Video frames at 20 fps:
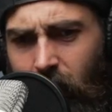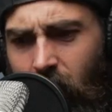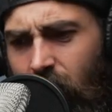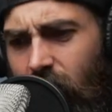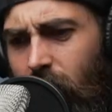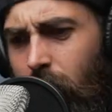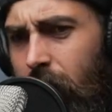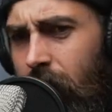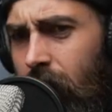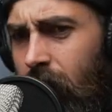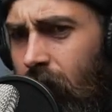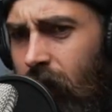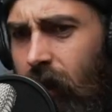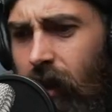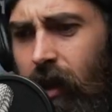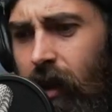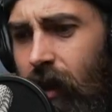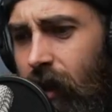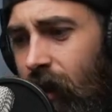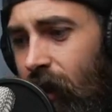And there'll be
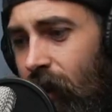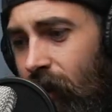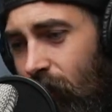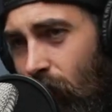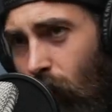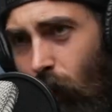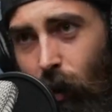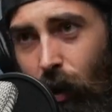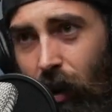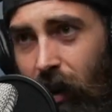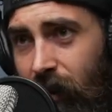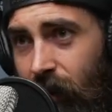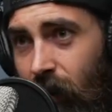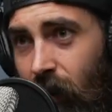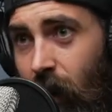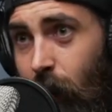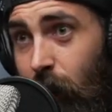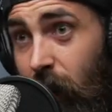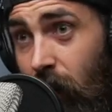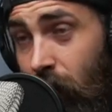a story on
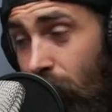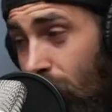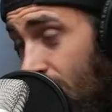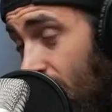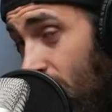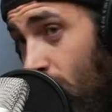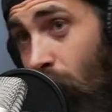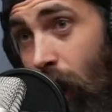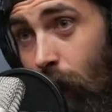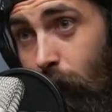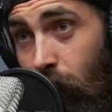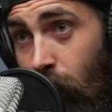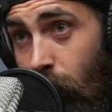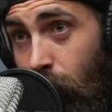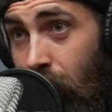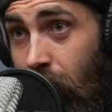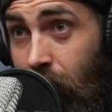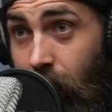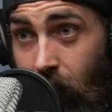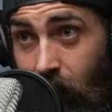Instagram that you can just swipe
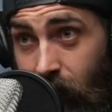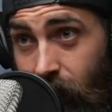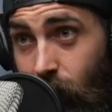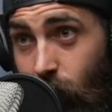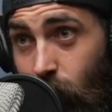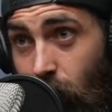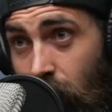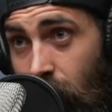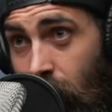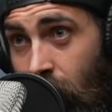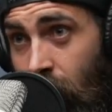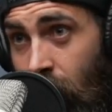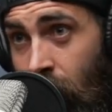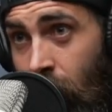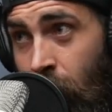up and get to, right?